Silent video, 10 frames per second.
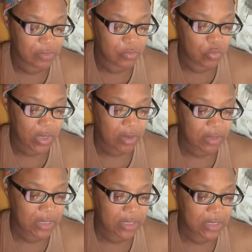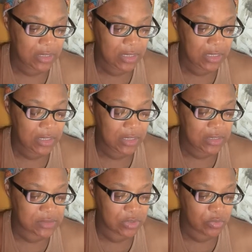wherein he
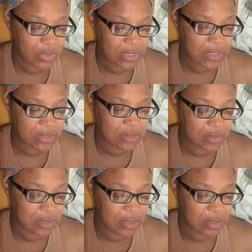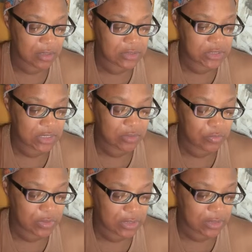is girded
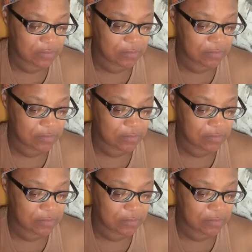continually.